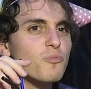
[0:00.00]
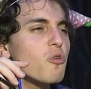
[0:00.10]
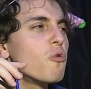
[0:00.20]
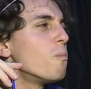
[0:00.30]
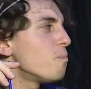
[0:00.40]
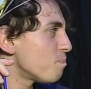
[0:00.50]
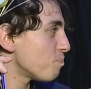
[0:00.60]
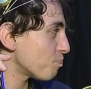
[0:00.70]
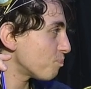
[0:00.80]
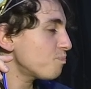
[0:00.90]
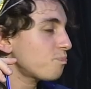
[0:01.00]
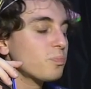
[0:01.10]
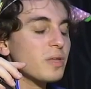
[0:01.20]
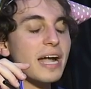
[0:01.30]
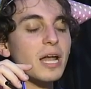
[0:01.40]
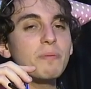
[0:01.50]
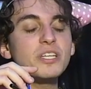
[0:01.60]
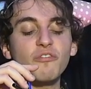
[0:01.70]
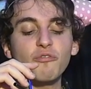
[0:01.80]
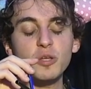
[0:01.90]
ooh, I got a
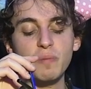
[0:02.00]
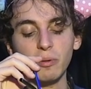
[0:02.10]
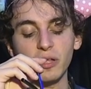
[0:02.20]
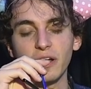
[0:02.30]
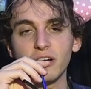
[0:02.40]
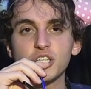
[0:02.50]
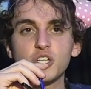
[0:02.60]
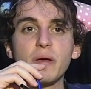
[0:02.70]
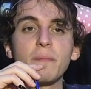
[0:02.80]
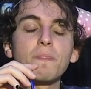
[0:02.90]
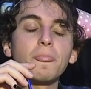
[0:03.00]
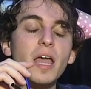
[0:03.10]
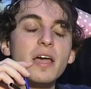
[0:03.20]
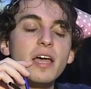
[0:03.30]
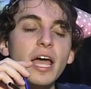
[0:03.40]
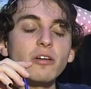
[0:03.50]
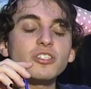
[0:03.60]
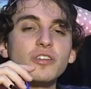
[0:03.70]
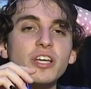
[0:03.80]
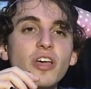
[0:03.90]
piece of Fruity Pebble in there, excuse me. It
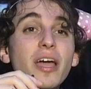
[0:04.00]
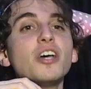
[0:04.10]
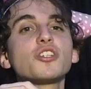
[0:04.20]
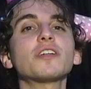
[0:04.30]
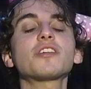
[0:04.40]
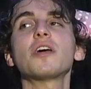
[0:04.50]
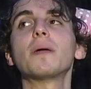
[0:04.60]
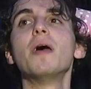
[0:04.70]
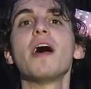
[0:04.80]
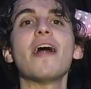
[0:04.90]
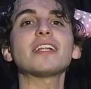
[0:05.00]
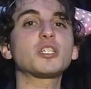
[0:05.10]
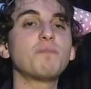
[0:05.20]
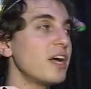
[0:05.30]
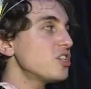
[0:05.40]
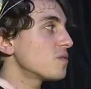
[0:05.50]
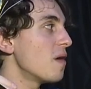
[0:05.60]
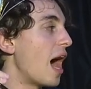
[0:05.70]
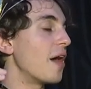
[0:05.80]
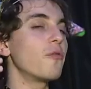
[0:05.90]
also tastes like, so that's the thing. That spice,
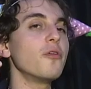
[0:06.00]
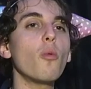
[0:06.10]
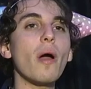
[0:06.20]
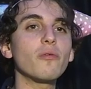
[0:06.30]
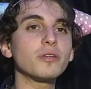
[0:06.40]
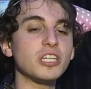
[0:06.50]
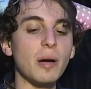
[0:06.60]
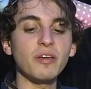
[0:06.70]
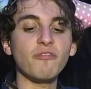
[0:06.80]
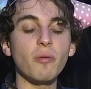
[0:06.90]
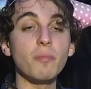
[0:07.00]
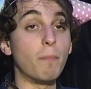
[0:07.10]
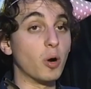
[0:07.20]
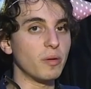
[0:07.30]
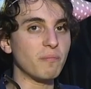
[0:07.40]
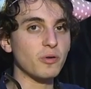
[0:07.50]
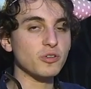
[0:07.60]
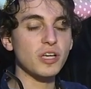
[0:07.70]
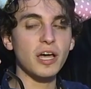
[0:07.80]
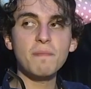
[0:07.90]
I don't know whether it's coming from the bourbon per
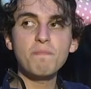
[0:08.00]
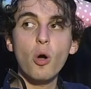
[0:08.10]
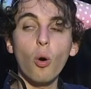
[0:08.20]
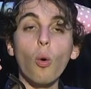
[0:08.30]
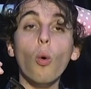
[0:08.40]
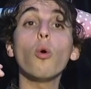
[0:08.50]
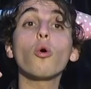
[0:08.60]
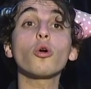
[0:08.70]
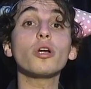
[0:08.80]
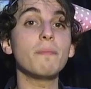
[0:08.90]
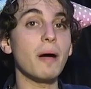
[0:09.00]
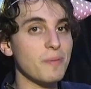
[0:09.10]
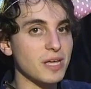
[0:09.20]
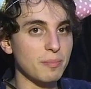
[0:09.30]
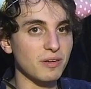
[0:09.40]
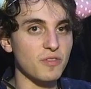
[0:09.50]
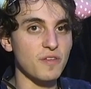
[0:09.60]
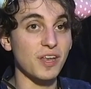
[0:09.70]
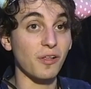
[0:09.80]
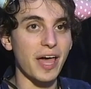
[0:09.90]
se, or it might be coming from the
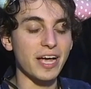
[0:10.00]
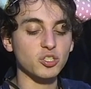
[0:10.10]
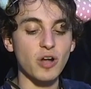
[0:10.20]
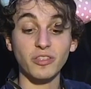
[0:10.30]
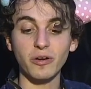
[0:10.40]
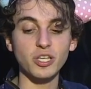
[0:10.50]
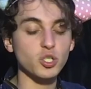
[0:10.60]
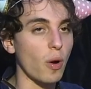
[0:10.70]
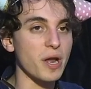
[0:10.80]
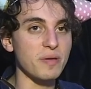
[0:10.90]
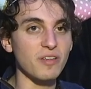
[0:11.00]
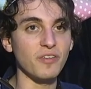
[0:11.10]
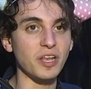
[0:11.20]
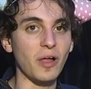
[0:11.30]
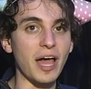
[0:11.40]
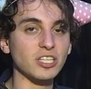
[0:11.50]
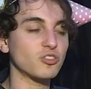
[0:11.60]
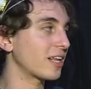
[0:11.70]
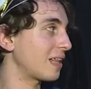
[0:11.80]
vanilla extract. There is quite a bit of vanilla extract